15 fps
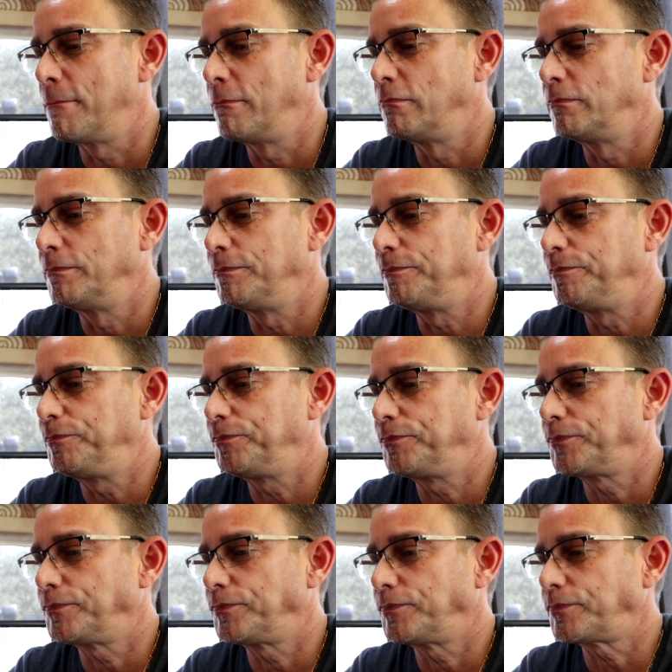
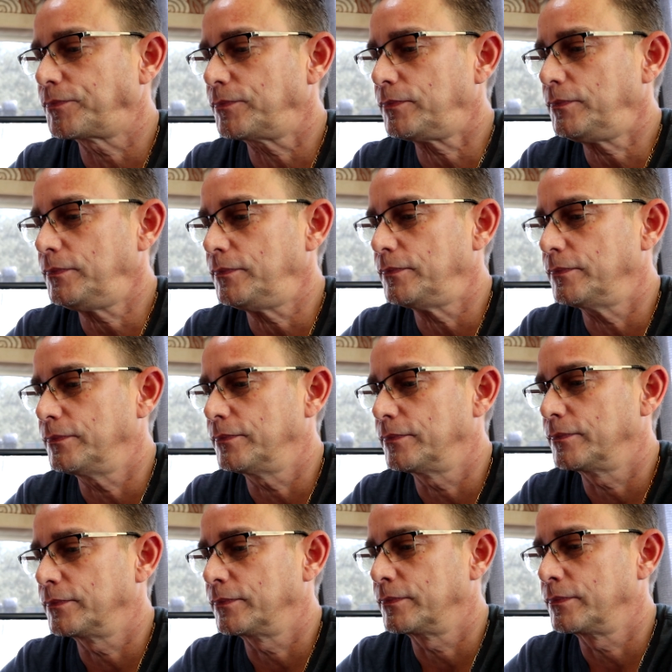
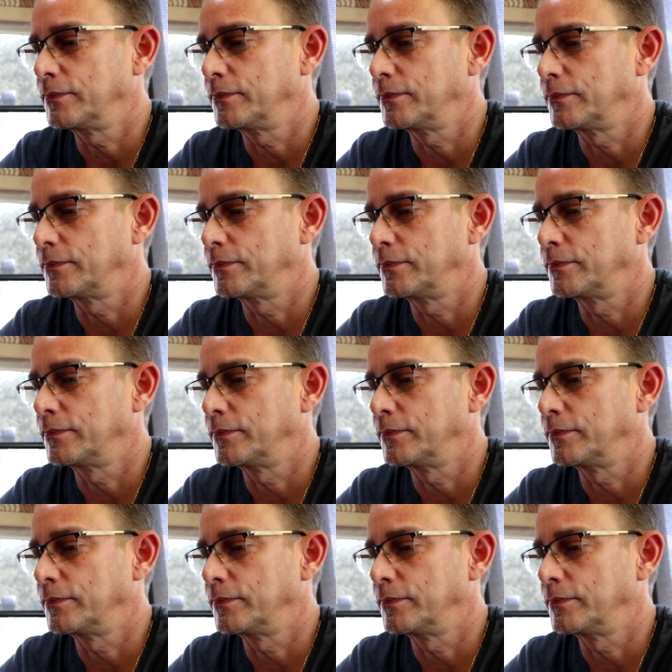Nothing is said.